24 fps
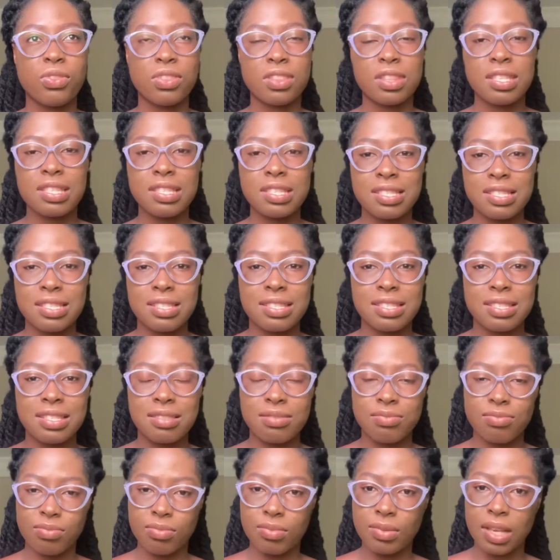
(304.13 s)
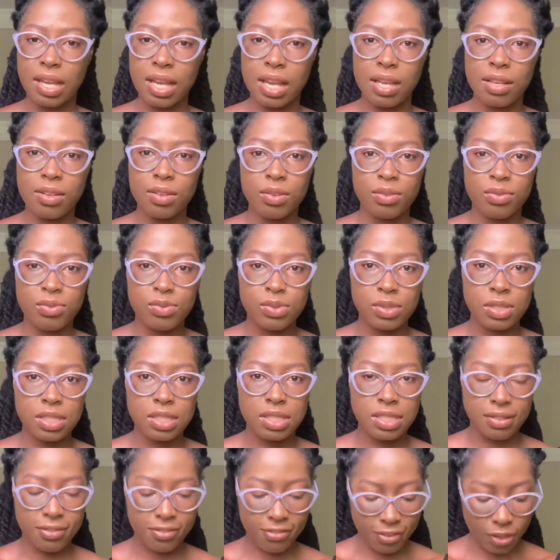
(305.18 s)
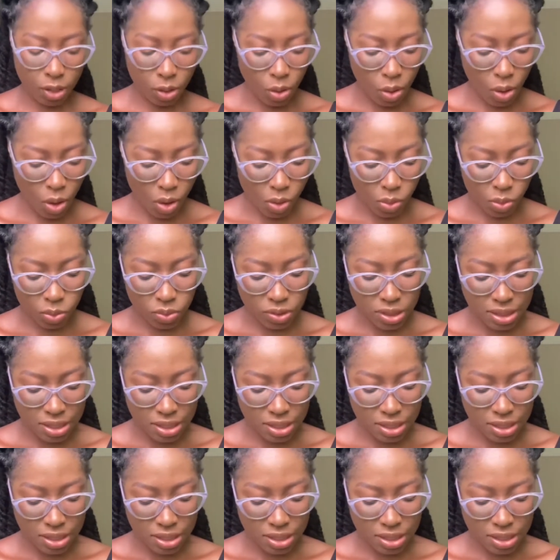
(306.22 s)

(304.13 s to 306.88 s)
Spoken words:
is kind of difficult.